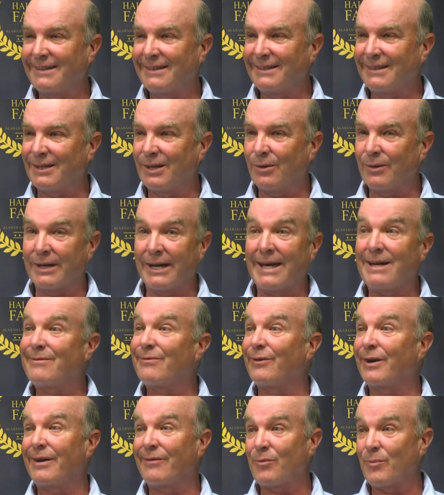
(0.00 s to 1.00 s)
It ain't
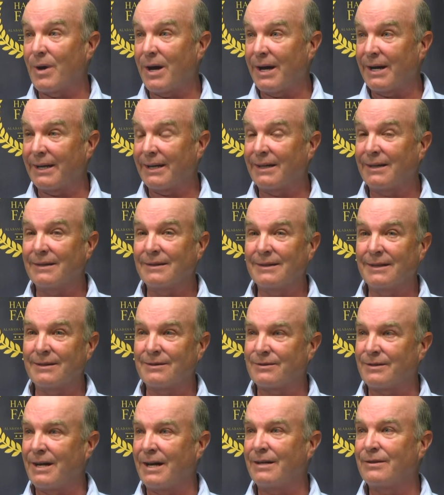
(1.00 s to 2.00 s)
for everybody.
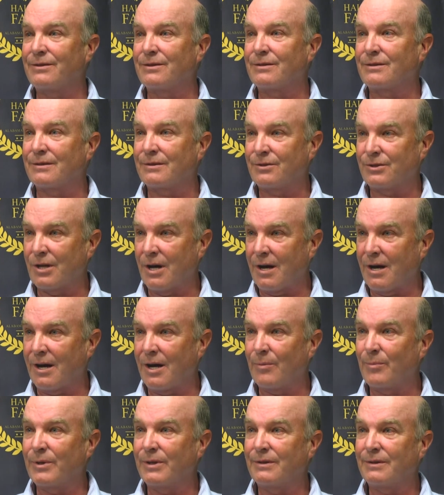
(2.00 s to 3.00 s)
It's not just a
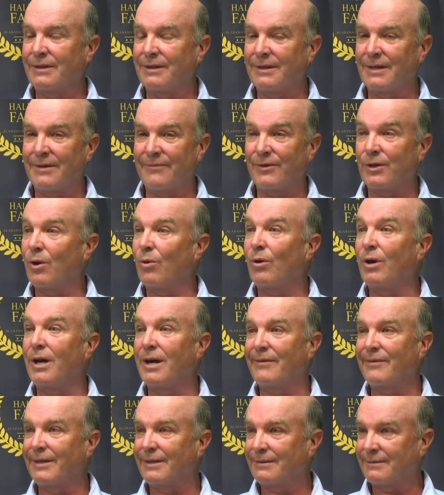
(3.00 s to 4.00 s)
job. If you don't
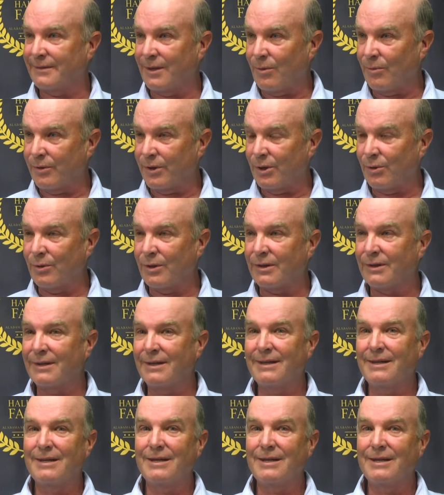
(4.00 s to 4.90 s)
love it, don't do it.